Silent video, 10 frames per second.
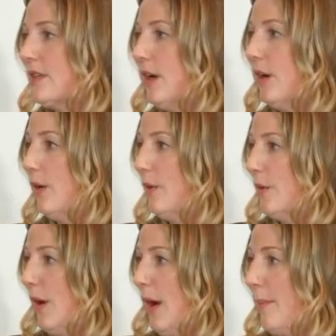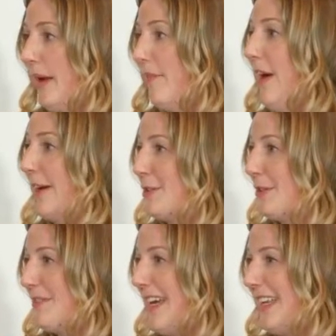So um, by a factor
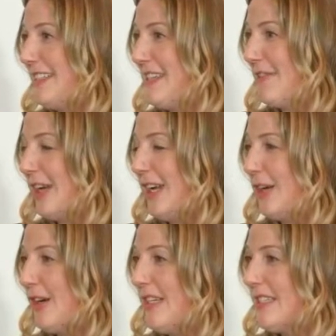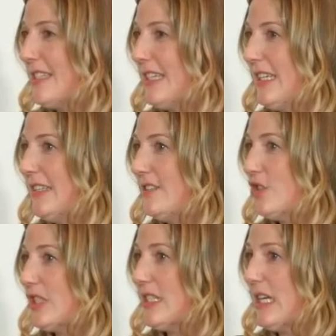of 10, it's increased in
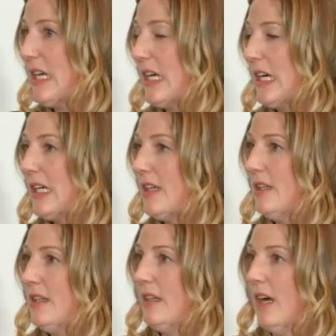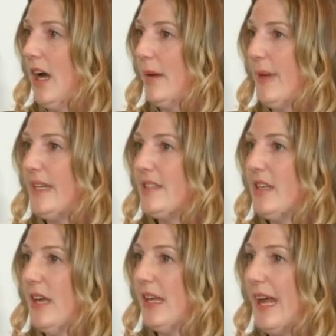just a year. Um, and,
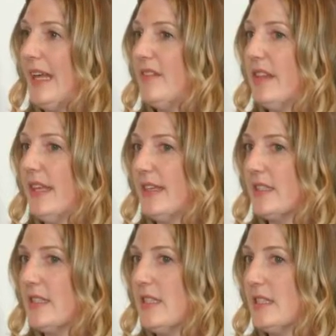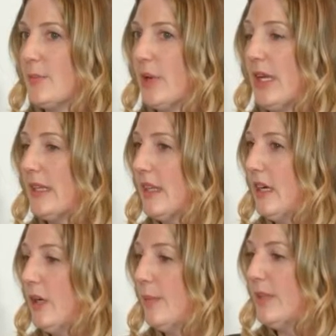and I even think that's that's pretty low.